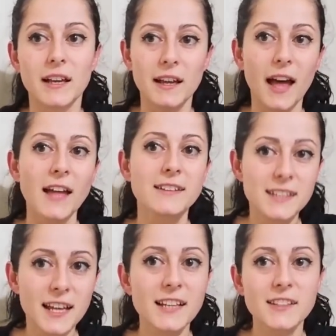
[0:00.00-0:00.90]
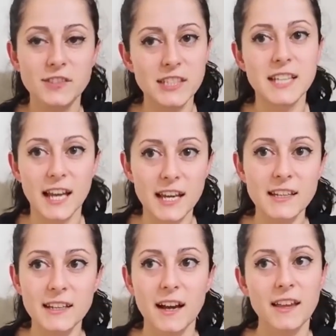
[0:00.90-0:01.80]
at the end of the
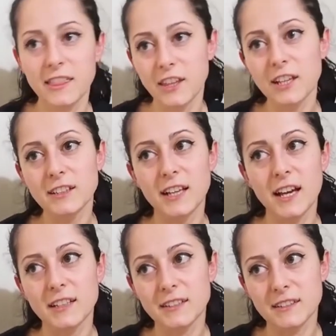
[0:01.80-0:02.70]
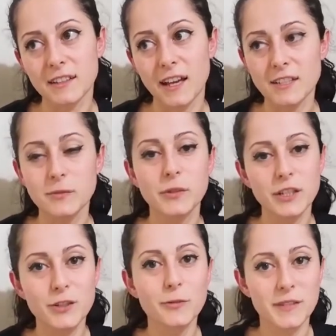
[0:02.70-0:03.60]
day, I think that as we
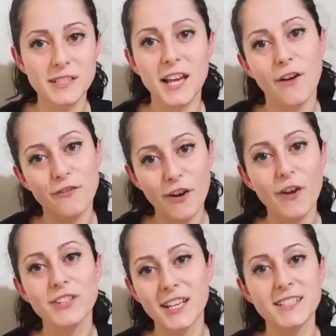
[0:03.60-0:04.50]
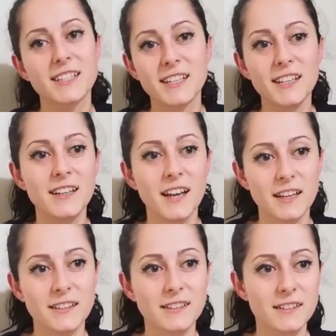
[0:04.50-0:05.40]
humans have our destiny
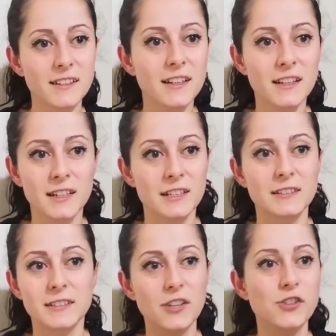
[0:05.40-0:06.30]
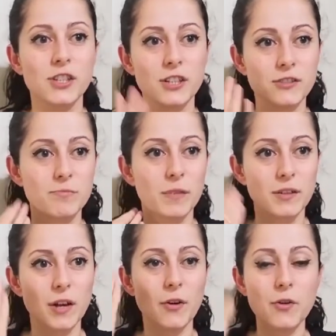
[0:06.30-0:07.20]
and there's
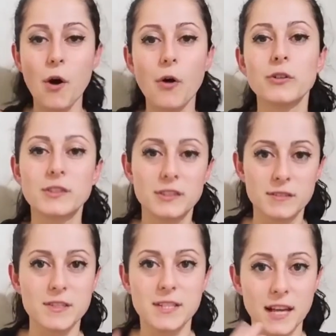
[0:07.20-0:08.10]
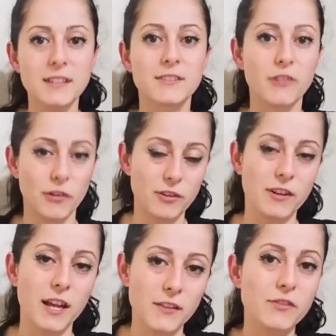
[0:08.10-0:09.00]
a road set for
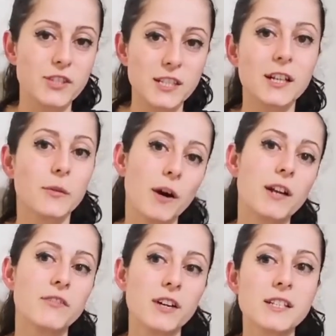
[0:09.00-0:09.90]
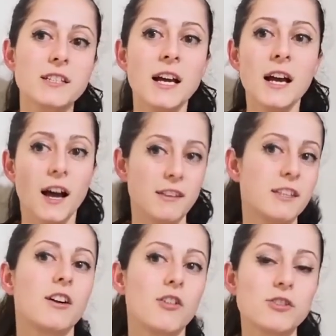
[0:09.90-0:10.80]
every single one of us, I
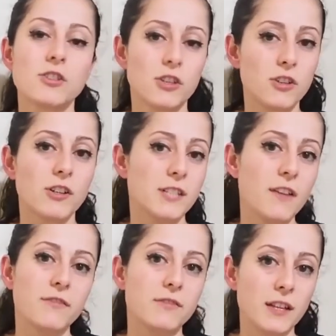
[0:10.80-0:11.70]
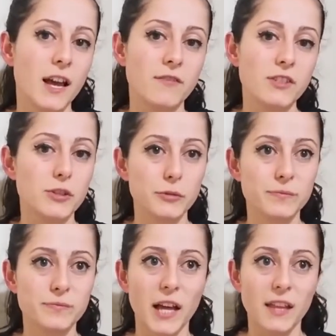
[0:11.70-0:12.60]
think also the dogs have it too.
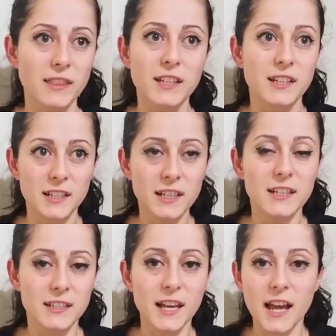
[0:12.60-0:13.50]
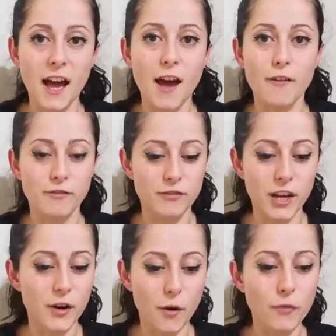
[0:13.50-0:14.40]
I think they have
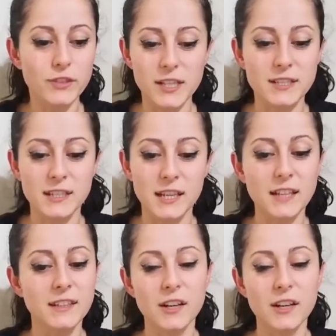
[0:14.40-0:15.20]
their own destiny and